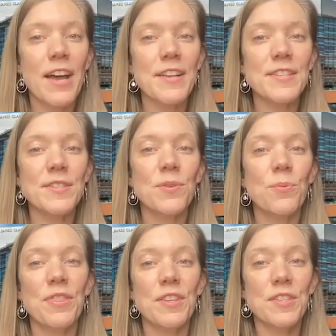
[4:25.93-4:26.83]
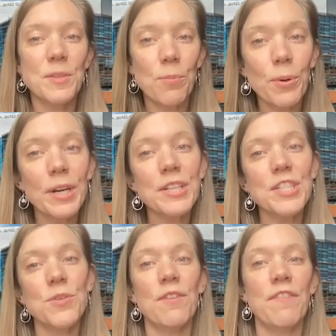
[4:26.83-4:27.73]
us with the support
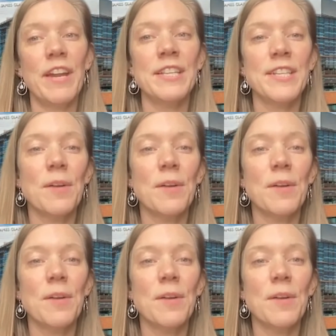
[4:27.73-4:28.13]
to advance